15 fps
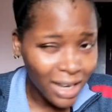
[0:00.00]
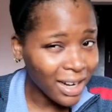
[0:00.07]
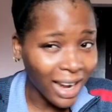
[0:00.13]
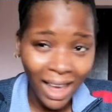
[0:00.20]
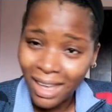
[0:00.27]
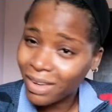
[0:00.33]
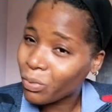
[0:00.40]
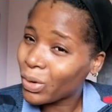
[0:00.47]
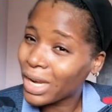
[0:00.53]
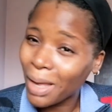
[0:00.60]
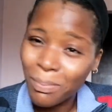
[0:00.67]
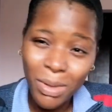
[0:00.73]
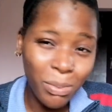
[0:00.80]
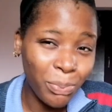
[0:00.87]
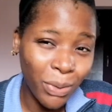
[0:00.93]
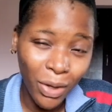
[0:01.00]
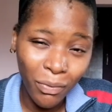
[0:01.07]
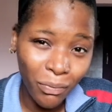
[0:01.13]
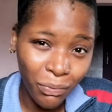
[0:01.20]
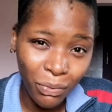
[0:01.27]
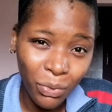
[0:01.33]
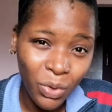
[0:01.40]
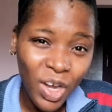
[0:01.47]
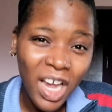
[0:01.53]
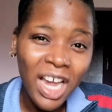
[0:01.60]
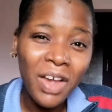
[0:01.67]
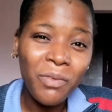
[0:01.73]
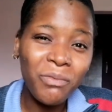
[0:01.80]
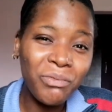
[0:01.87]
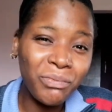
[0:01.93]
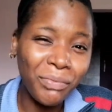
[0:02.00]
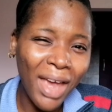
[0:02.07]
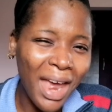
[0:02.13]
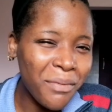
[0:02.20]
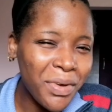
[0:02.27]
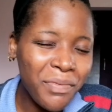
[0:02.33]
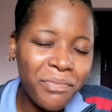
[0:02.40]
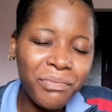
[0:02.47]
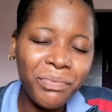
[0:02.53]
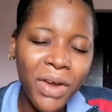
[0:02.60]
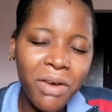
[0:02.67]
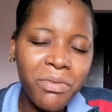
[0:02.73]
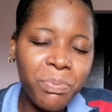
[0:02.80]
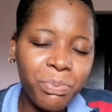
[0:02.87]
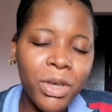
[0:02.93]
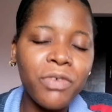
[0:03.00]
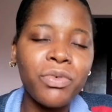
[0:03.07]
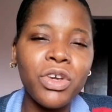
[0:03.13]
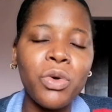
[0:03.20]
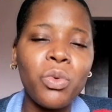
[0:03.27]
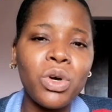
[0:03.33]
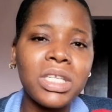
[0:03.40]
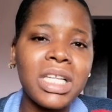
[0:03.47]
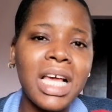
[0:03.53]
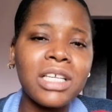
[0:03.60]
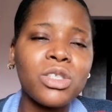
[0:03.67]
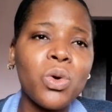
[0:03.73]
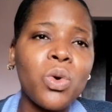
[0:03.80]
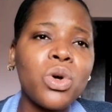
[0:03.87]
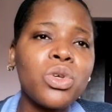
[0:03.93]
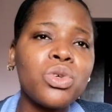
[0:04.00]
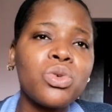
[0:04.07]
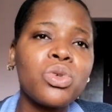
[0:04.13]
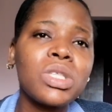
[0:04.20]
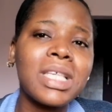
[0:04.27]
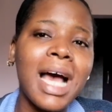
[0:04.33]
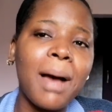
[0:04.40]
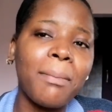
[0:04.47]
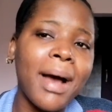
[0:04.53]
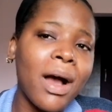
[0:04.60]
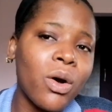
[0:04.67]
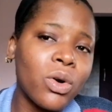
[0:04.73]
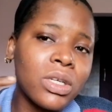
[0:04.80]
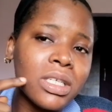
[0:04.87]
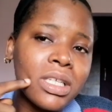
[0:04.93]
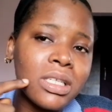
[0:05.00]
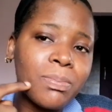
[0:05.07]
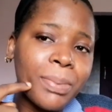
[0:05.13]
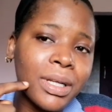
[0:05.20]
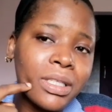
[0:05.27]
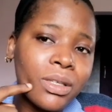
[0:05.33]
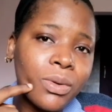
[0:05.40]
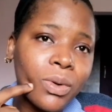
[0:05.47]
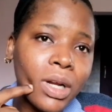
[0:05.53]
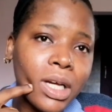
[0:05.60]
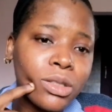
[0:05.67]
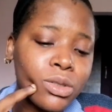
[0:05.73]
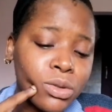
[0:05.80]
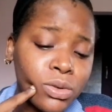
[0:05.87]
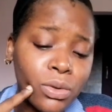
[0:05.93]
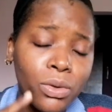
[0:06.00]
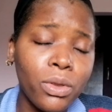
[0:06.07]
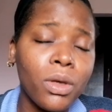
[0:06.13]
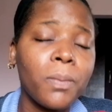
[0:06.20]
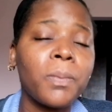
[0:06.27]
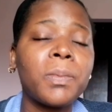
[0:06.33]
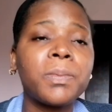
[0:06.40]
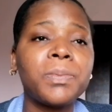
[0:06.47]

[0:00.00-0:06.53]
Like, when I mean painful, very, very painful. It was like someone used hammer on this particular tooth.